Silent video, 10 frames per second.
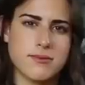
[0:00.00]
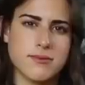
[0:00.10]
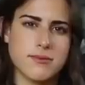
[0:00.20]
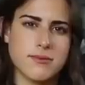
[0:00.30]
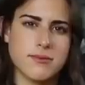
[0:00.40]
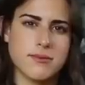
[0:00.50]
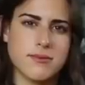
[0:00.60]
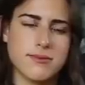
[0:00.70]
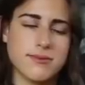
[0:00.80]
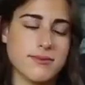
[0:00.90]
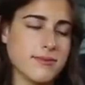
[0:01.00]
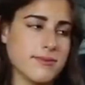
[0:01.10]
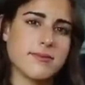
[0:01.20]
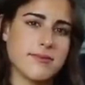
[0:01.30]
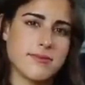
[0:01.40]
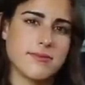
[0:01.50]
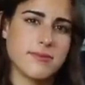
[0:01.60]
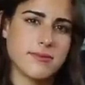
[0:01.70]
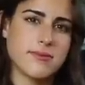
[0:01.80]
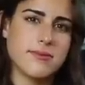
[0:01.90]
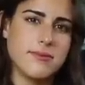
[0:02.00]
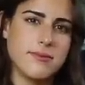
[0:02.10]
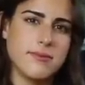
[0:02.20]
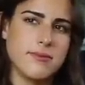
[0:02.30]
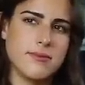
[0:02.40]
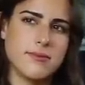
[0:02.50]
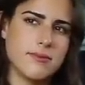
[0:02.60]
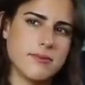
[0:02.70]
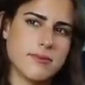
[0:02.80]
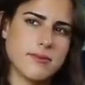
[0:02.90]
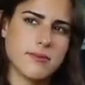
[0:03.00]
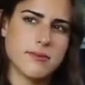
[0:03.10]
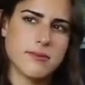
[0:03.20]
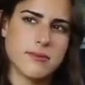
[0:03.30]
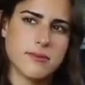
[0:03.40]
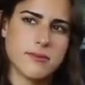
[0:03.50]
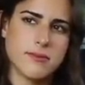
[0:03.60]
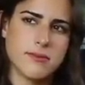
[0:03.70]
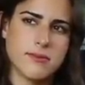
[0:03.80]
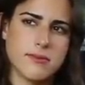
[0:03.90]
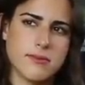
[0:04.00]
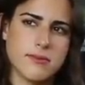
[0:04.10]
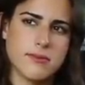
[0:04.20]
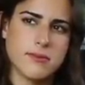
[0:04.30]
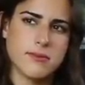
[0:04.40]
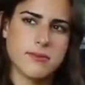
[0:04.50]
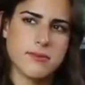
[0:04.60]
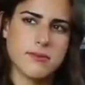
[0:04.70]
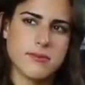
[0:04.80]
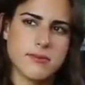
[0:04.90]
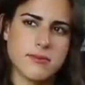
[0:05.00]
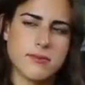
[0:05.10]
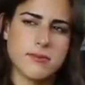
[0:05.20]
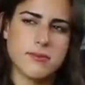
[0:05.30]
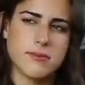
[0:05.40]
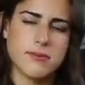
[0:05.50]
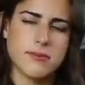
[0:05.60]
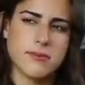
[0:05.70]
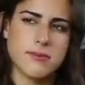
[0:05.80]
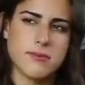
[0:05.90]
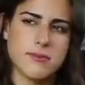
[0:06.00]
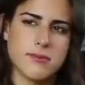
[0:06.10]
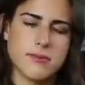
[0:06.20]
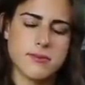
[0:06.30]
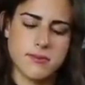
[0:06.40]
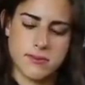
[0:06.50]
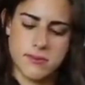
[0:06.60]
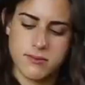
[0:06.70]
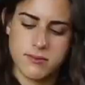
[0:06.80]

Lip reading: [no speech]